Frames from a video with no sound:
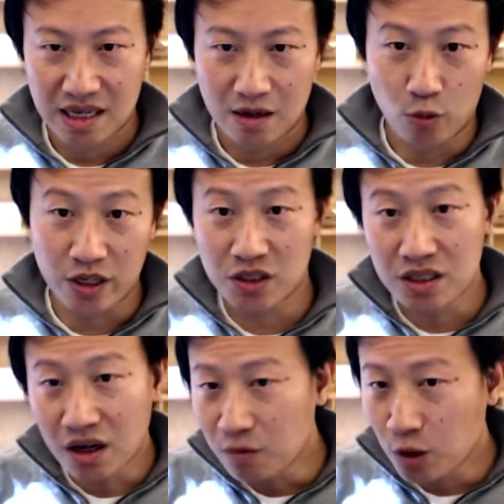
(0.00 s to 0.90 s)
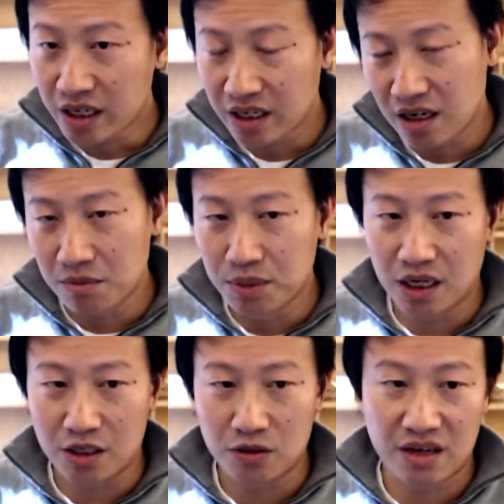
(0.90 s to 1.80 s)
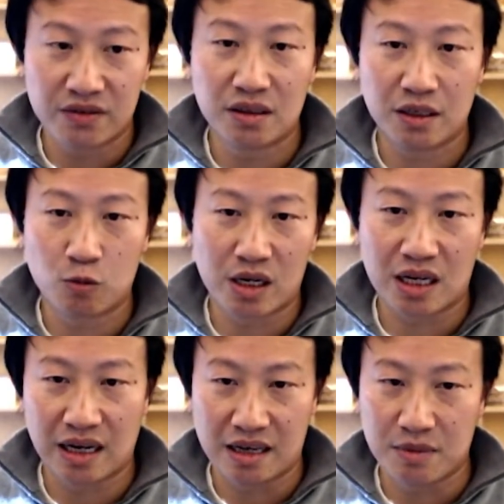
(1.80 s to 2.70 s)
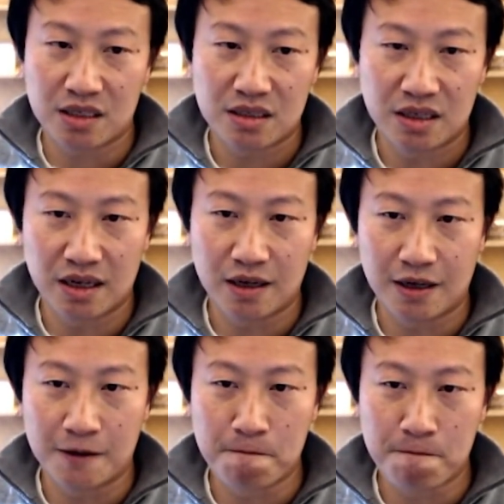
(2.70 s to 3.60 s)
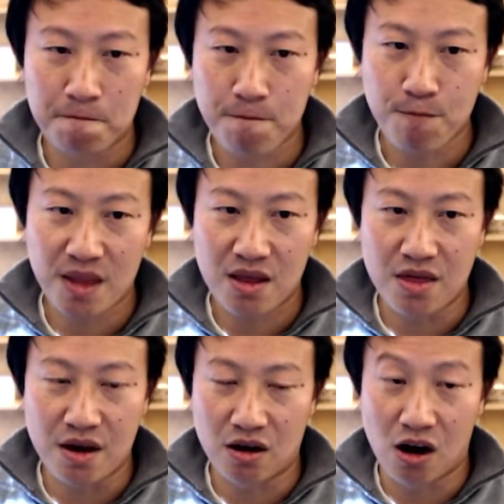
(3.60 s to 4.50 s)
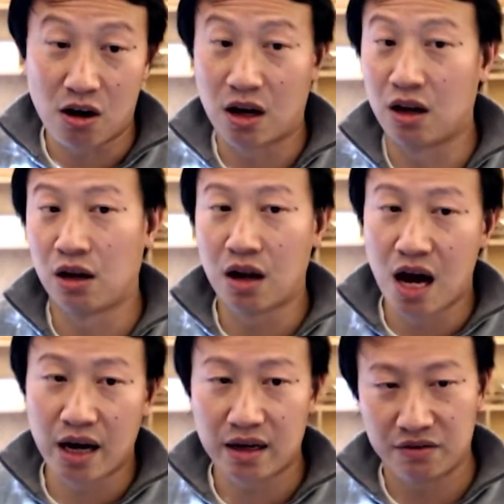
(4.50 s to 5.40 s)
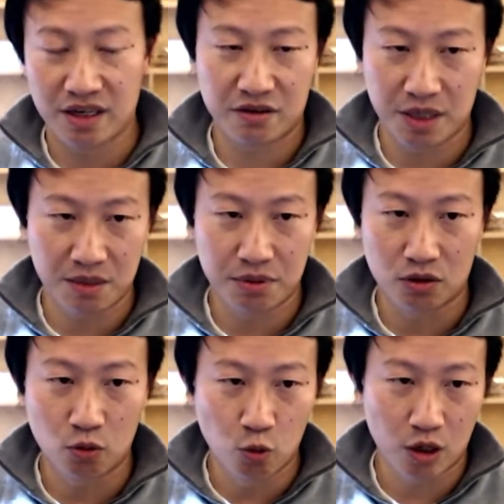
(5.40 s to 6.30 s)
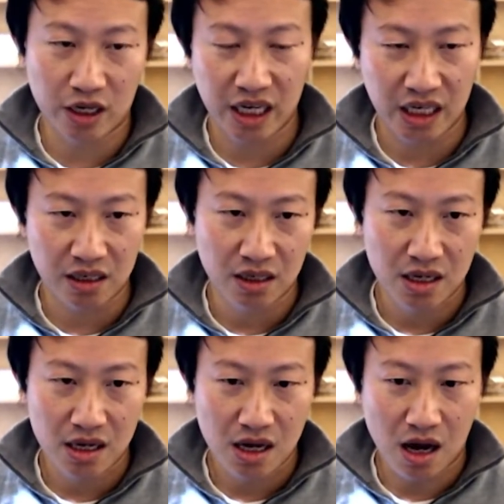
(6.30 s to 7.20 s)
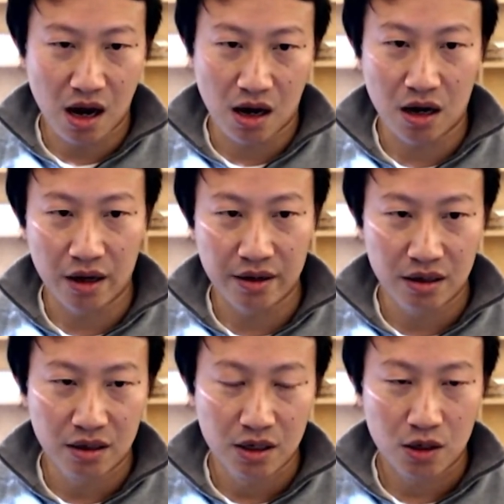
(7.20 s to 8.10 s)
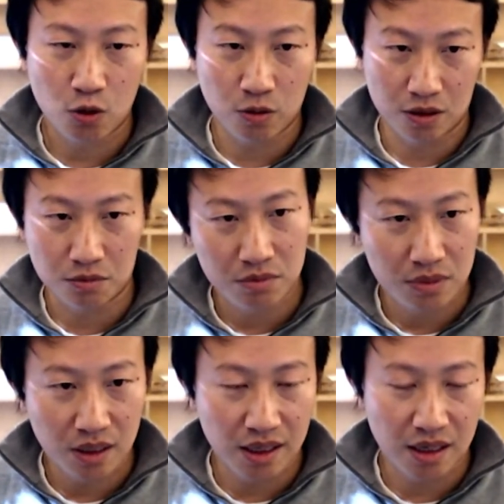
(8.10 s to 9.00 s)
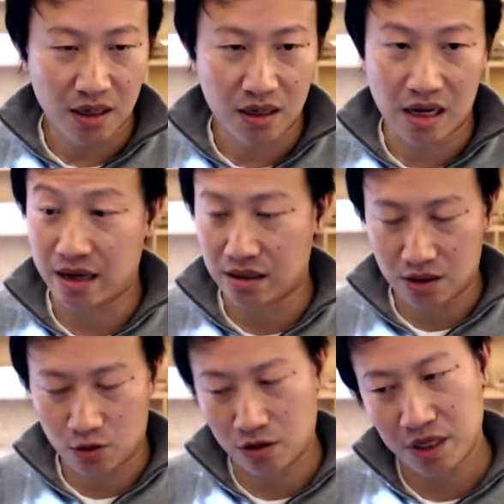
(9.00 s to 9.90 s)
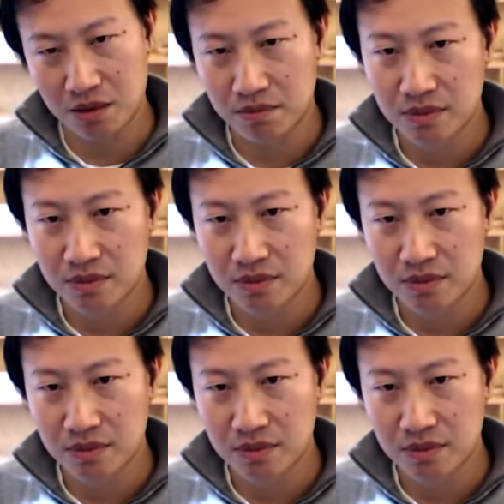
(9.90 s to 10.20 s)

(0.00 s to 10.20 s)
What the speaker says: When you start working on a bug, you definitely want to claim it. There are a lot of different people working on Chrome and on Chromium.